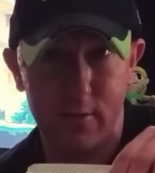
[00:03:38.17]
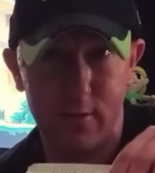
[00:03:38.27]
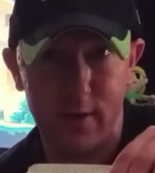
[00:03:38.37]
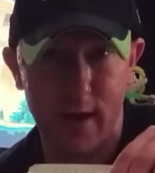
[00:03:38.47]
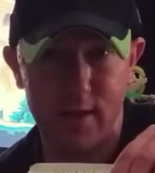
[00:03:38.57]

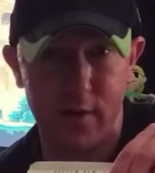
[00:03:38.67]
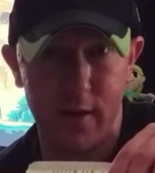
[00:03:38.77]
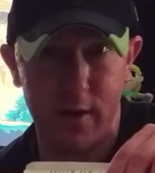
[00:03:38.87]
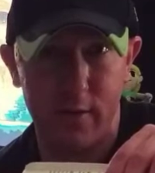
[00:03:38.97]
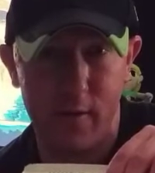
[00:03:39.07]

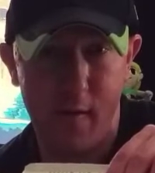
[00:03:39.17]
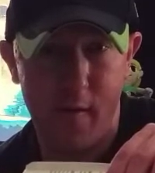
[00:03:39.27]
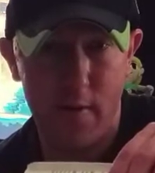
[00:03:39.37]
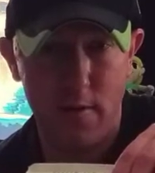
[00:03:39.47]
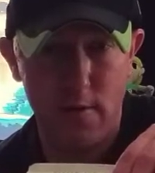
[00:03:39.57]
Castlevania.
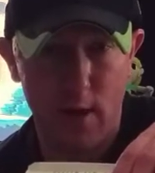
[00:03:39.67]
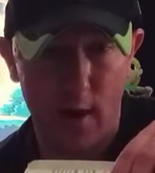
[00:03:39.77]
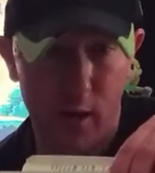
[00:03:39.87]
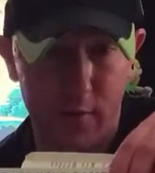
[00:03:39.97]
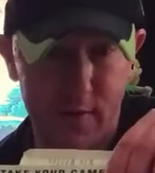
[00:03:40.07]
I
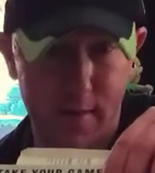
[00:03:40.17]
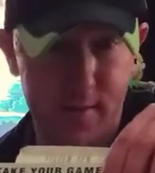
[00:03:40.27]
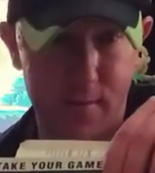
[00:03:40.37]
love this game. This game is